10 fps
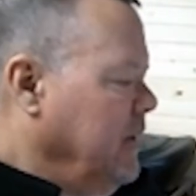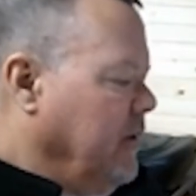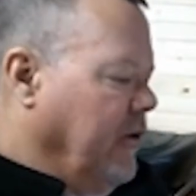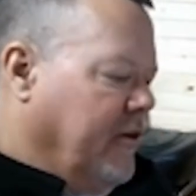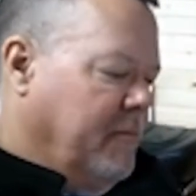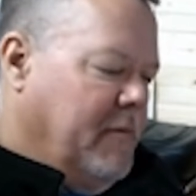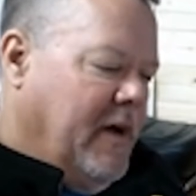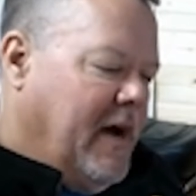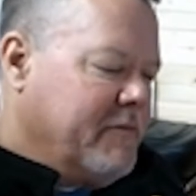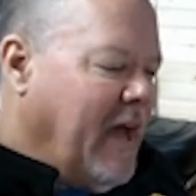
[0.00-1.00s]

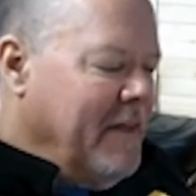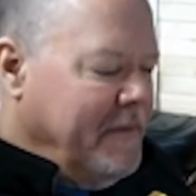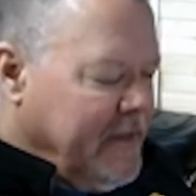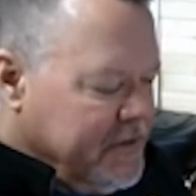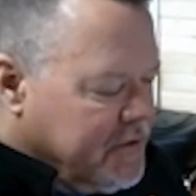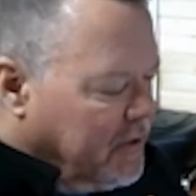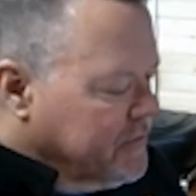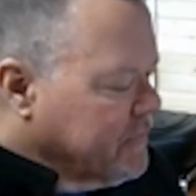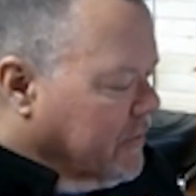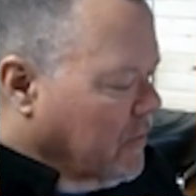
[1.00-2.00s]
I've gotten these all
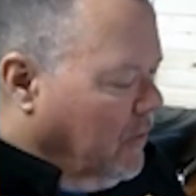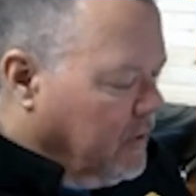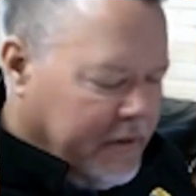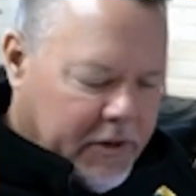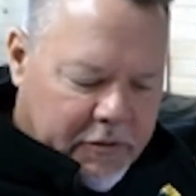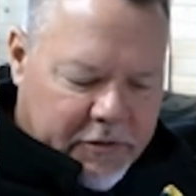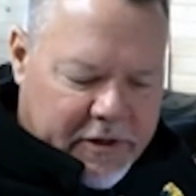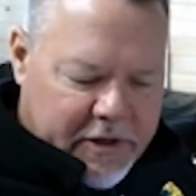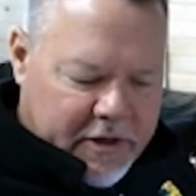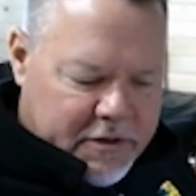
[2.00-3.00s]
different quality over the
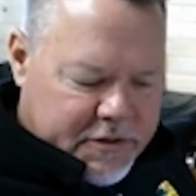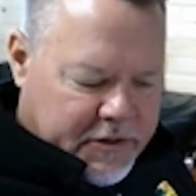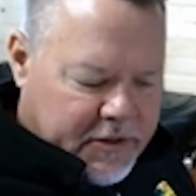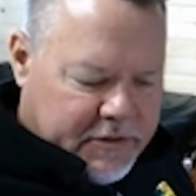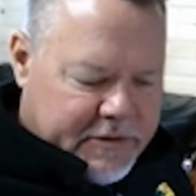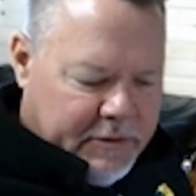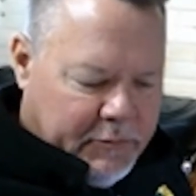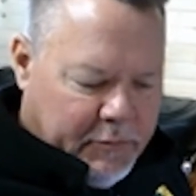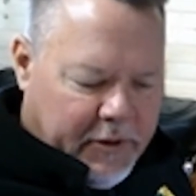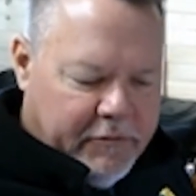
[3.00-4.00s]
years. These seem
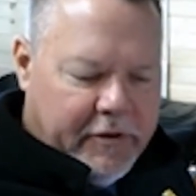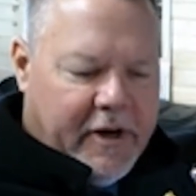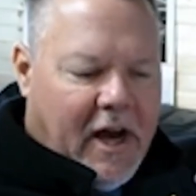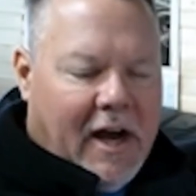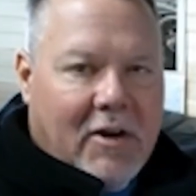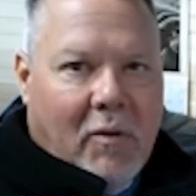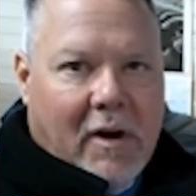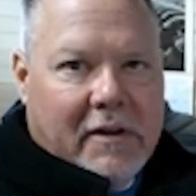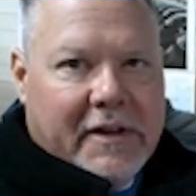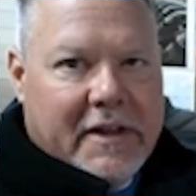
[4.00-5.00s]
to be very high
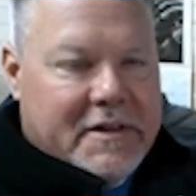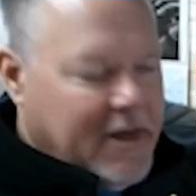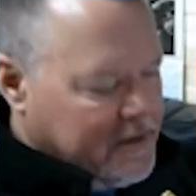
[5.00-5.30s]
quality.